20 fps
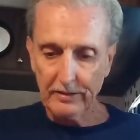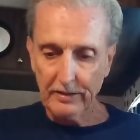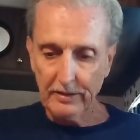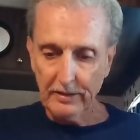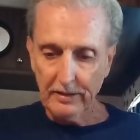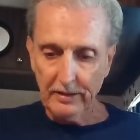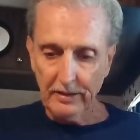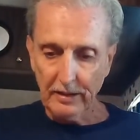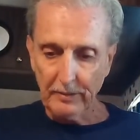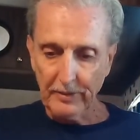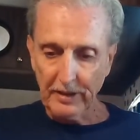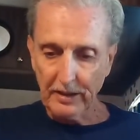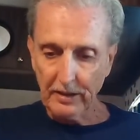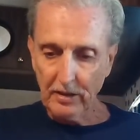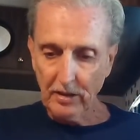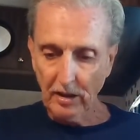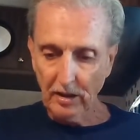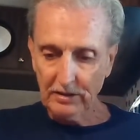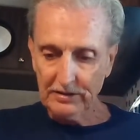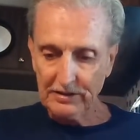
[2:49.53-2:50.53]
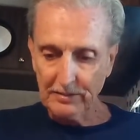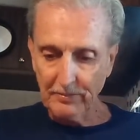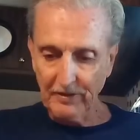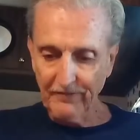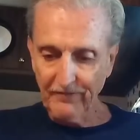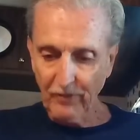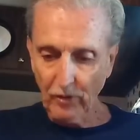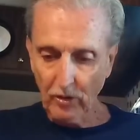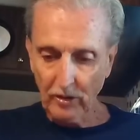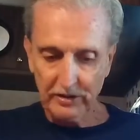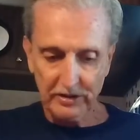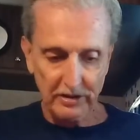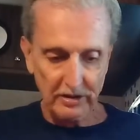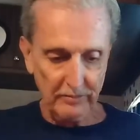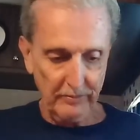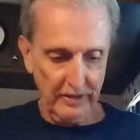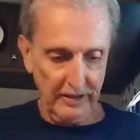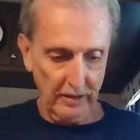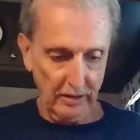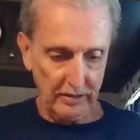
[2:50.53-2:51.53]
I mean, it cost them a
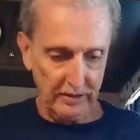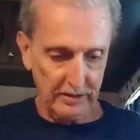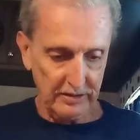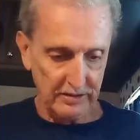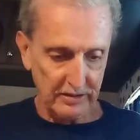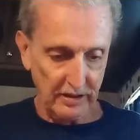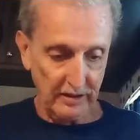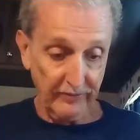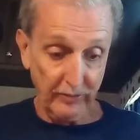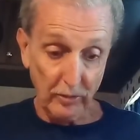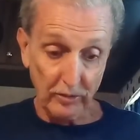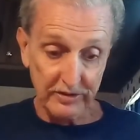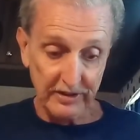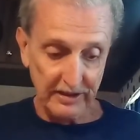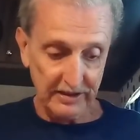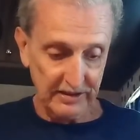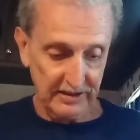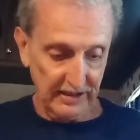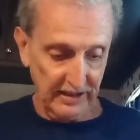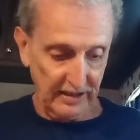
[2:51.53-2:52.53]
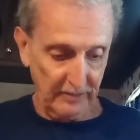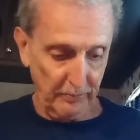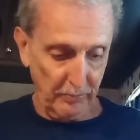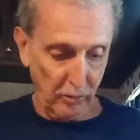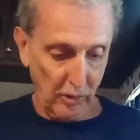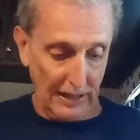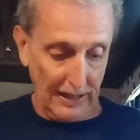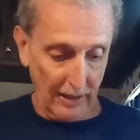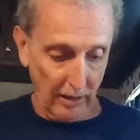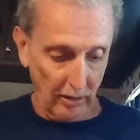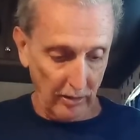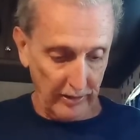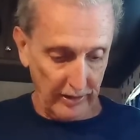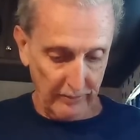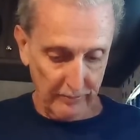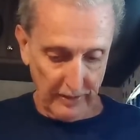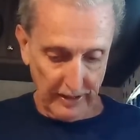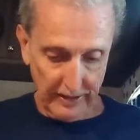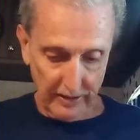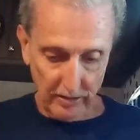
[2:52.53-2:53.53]
fortune to mail this stuff because they sent it
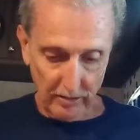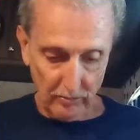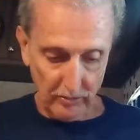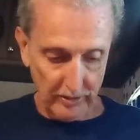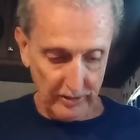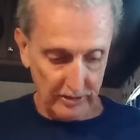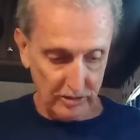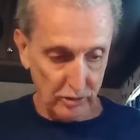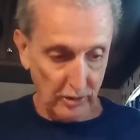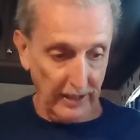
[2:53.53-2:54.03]
priority mail with a